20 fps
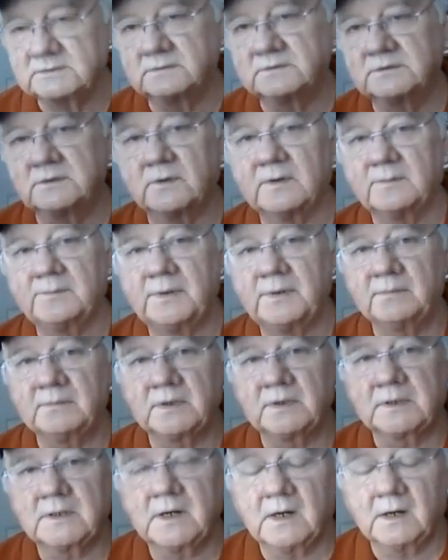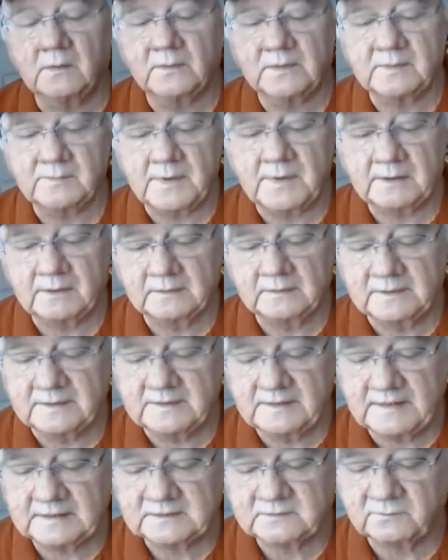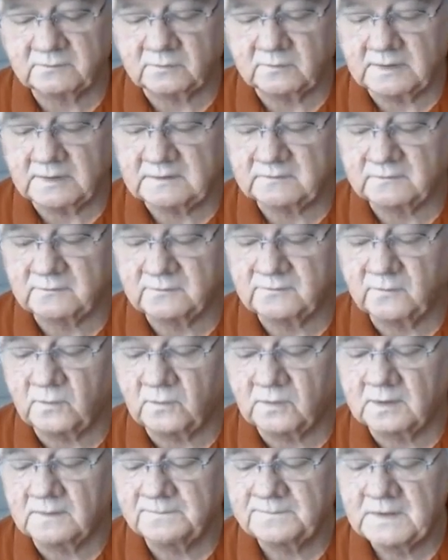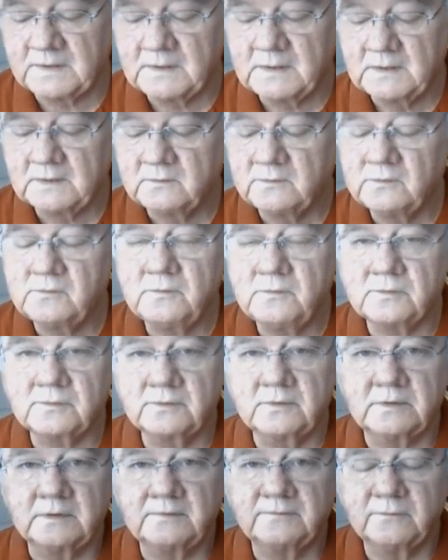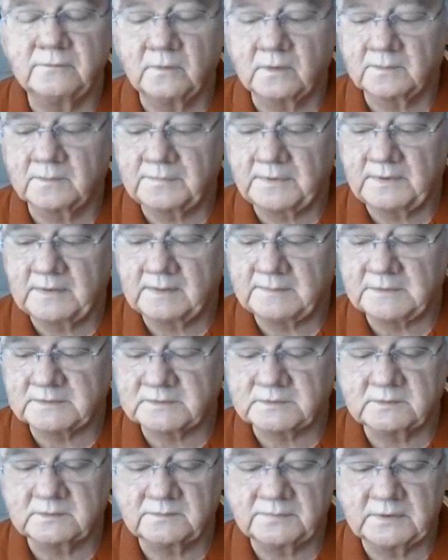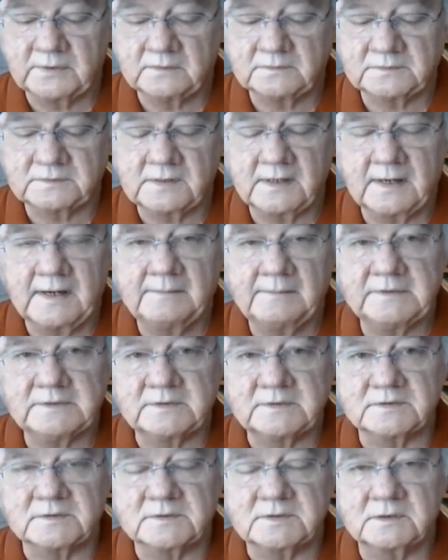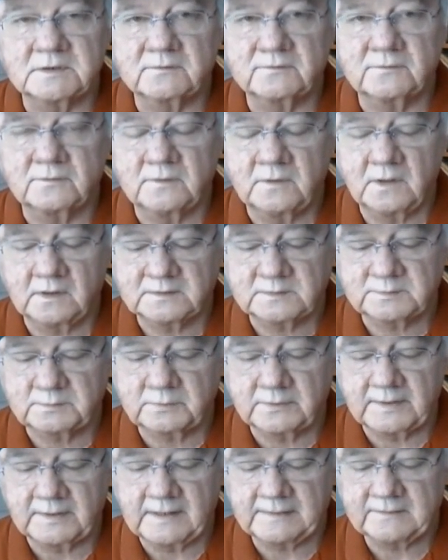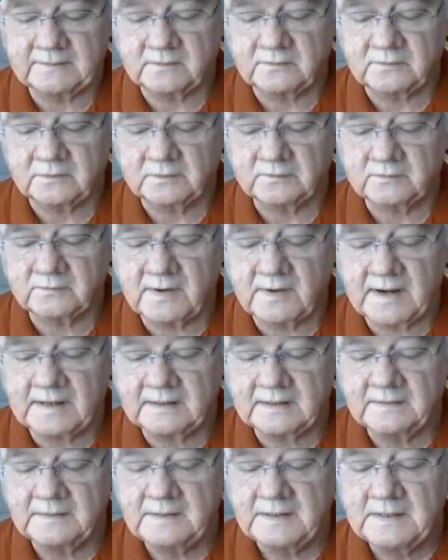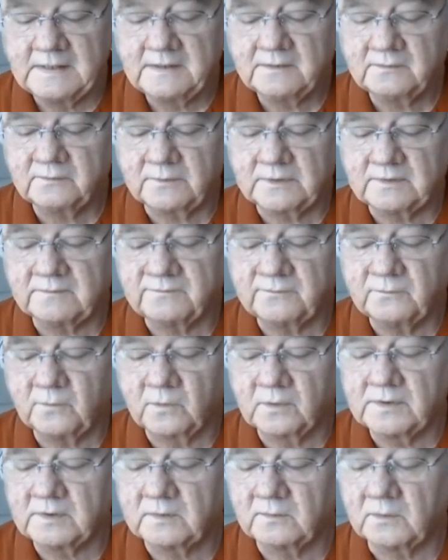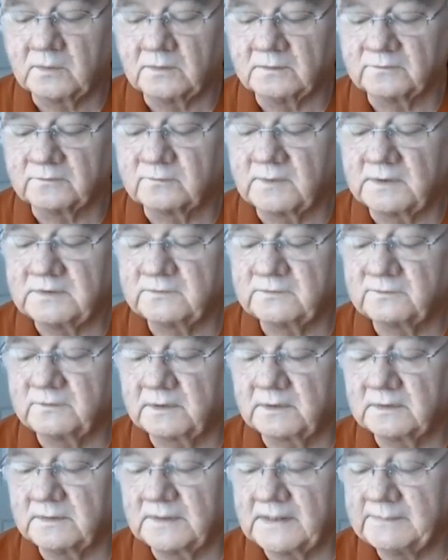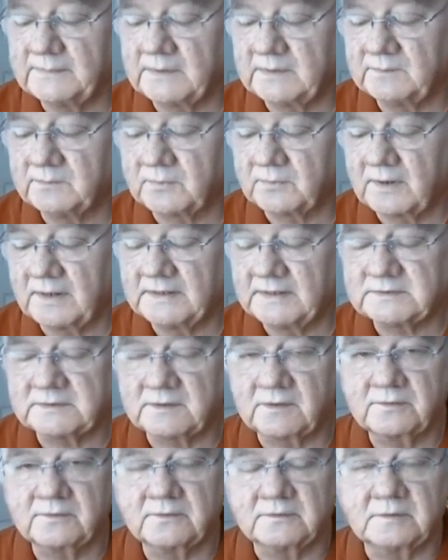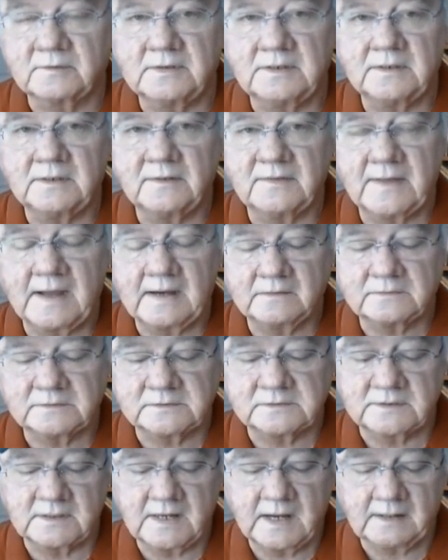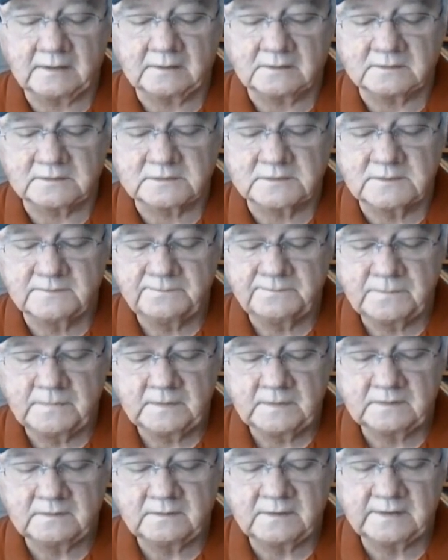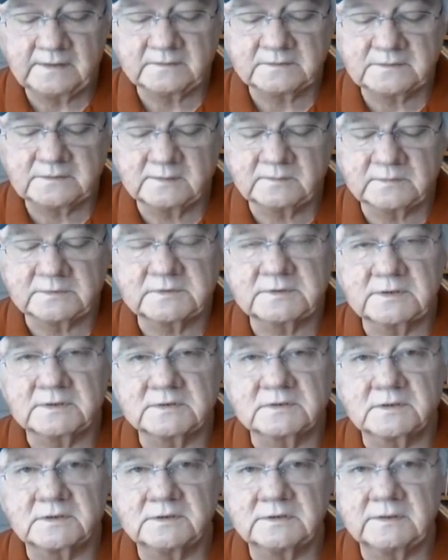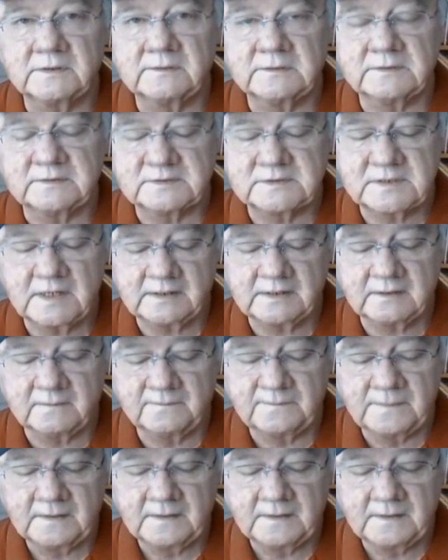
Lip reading: Let's go to Pimlico in Maryland next for race 4, 2:34 p.m. Eastern Post Time. It's a 6-furlong sprint on the dirt track, 3 and 4-year-olds race for a claiming prize of $13,000. Contenders number 6, Clearance Sale,